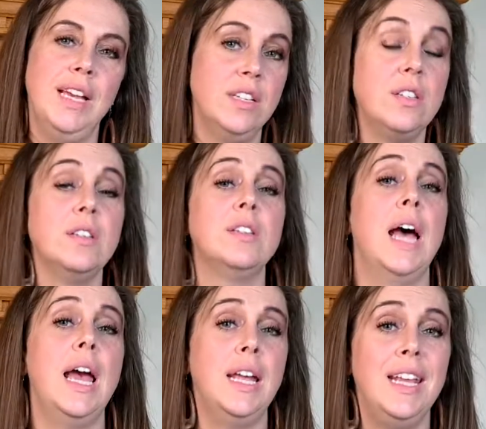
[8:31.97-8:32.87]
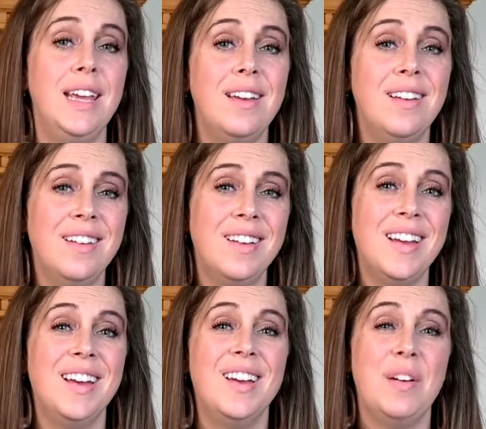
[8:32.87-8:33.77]
society,
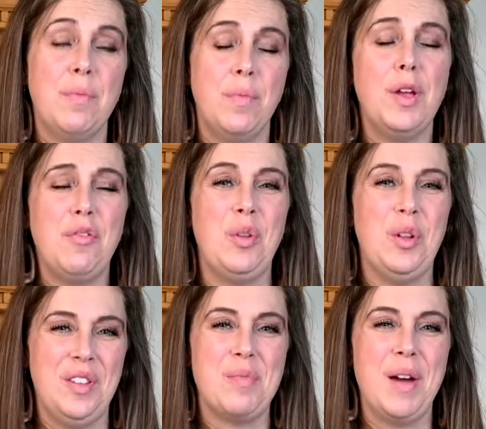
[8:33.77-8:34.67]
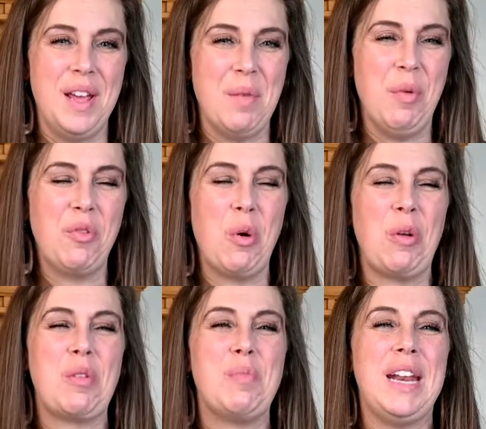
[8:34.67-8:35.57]
influenced by him, of
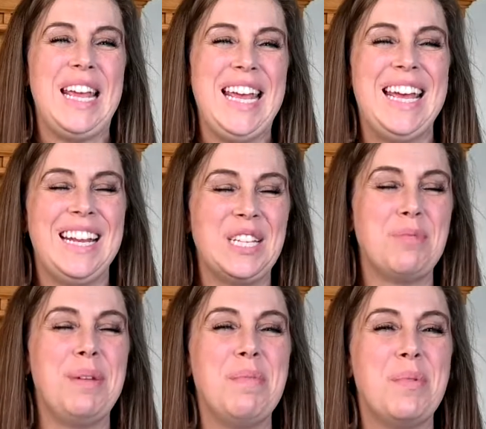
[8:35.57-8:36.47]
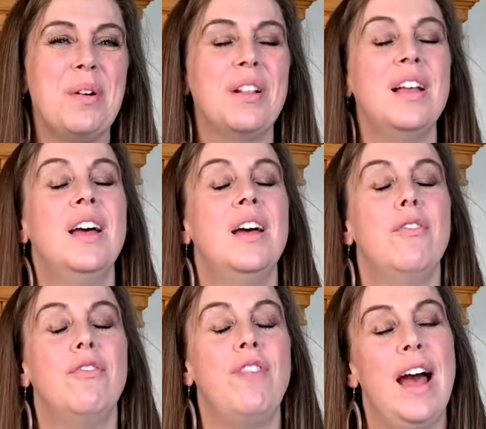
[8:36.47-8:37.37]
course, but he and his people
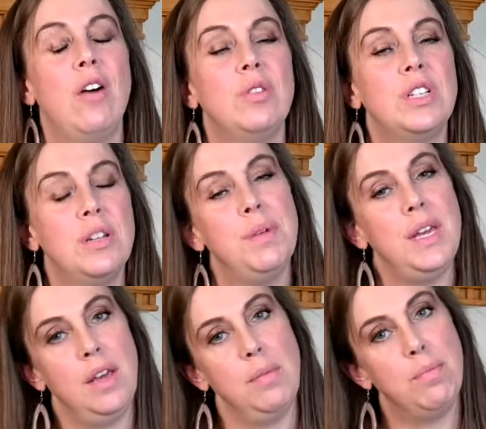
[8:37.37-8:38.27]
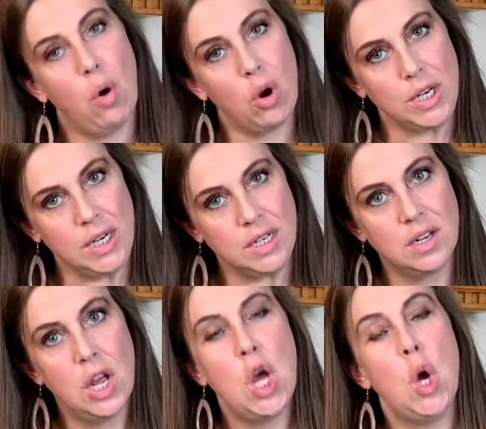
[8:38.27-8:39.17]
found to be
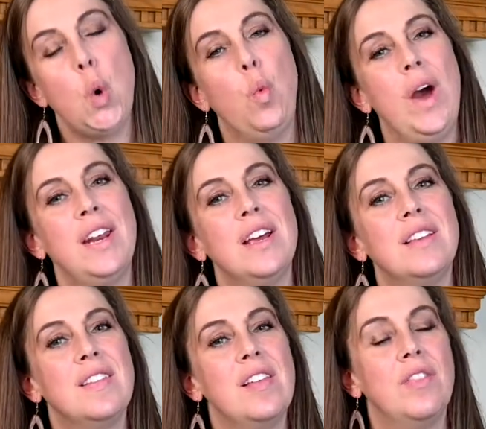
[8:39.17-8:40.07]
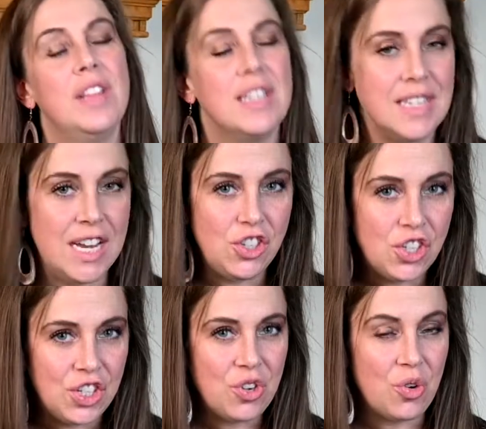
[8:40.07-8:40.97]
important. When a
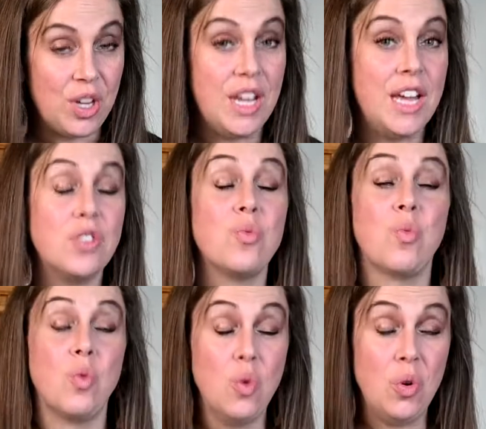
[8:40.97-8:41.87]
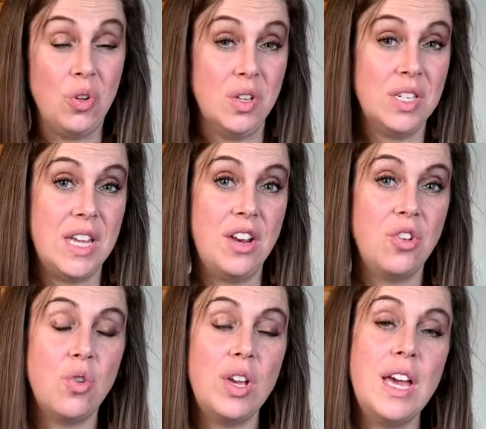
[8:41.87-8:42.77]
civilization creates rules and
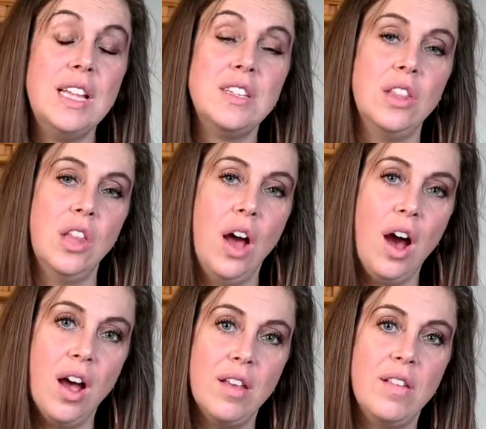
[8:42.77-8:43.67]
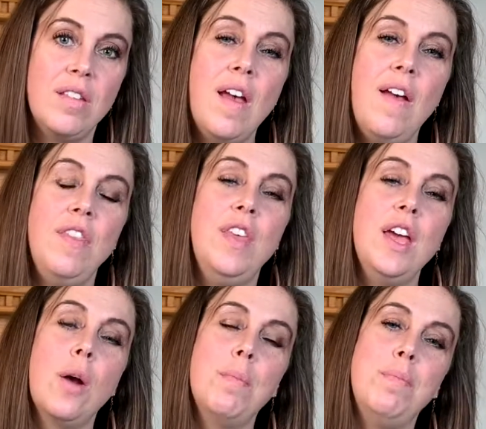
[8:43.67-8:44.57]
creates laws,
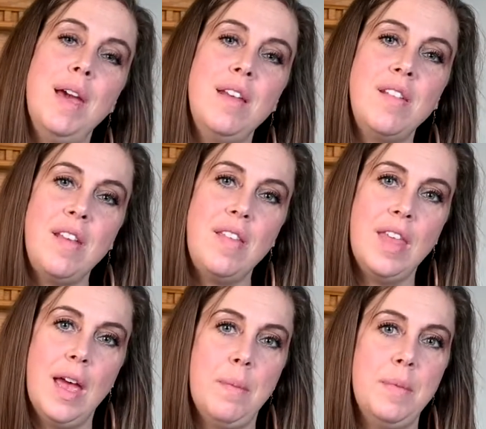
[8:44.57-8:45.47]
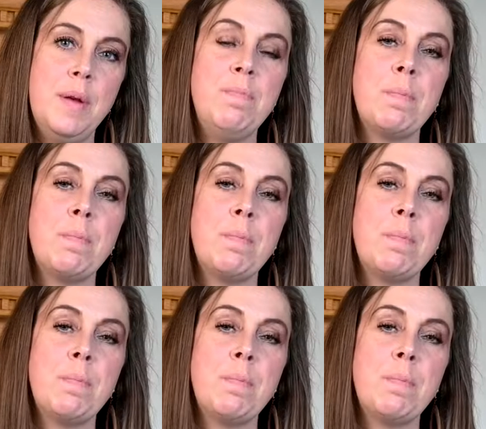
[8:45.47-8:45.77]
they are basing them